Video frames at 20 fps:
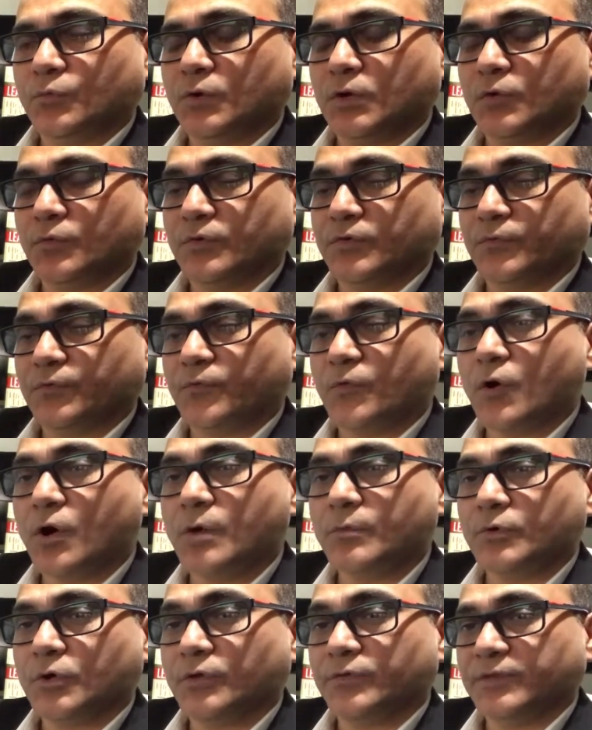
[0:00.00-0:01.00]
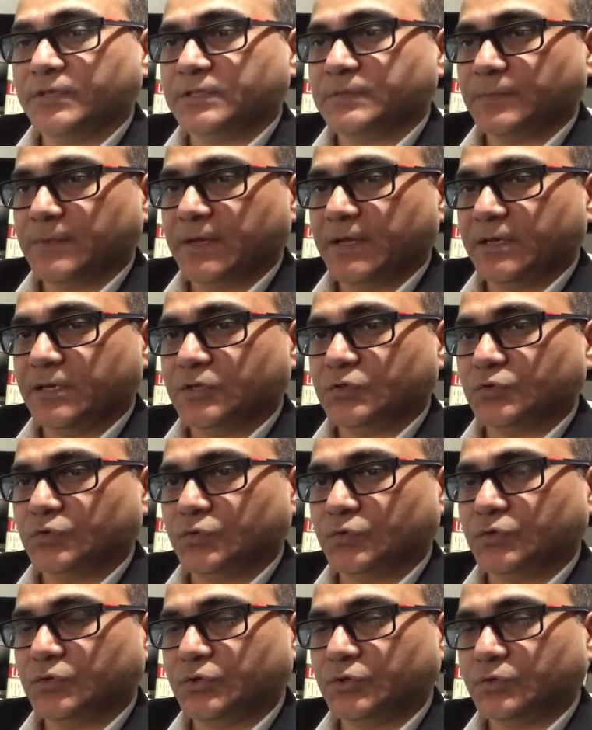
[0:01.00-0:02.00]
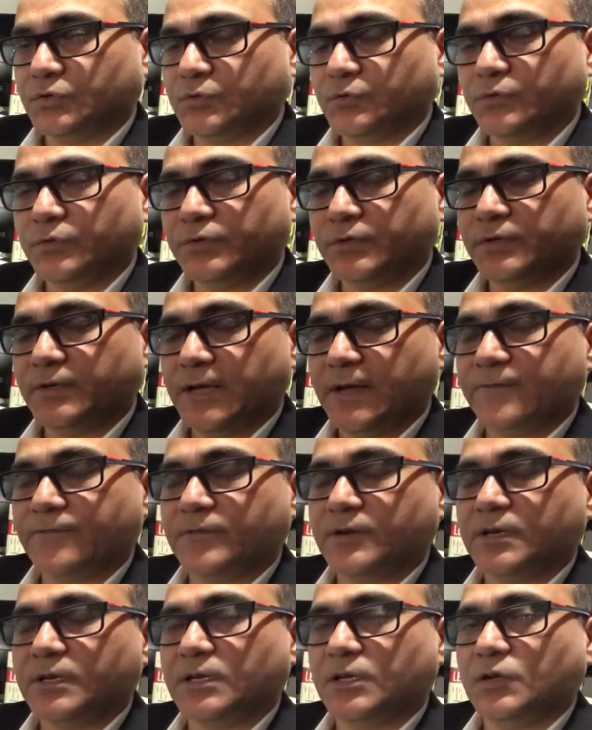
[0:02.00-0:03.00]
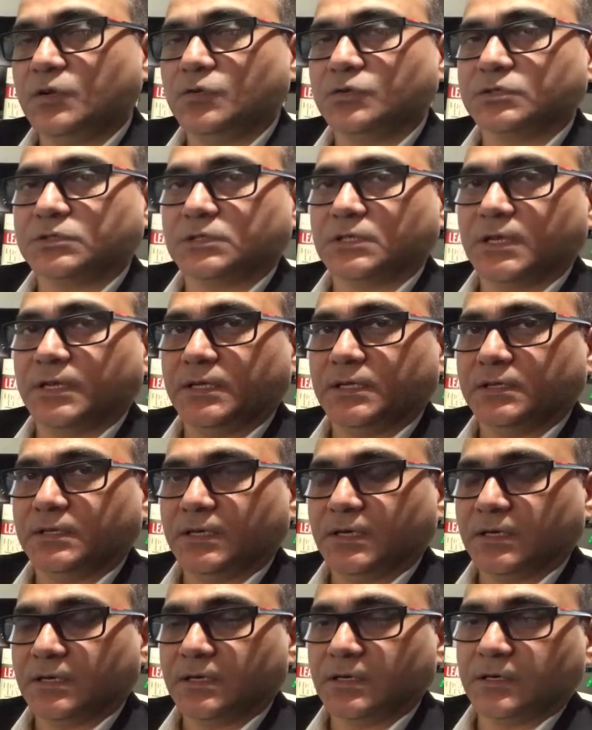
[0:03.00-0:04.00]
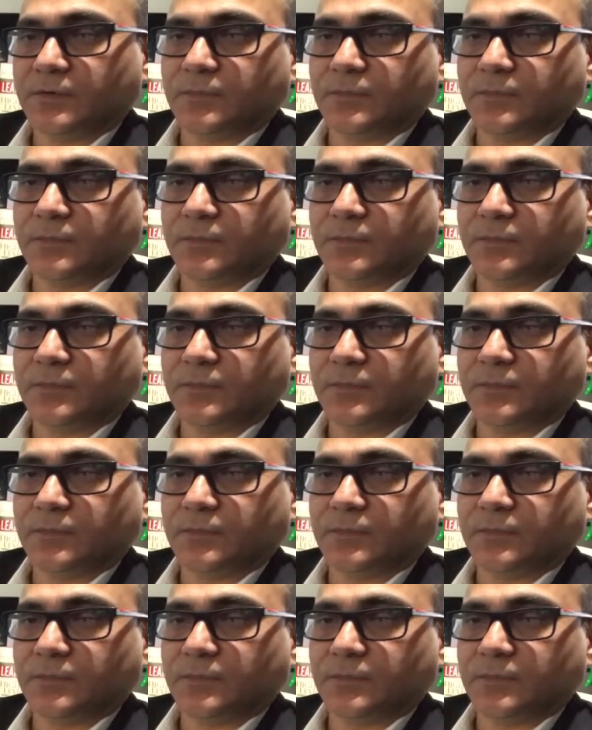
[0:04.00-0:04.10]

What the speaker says: water was formed on this planet. So it definitely looks like that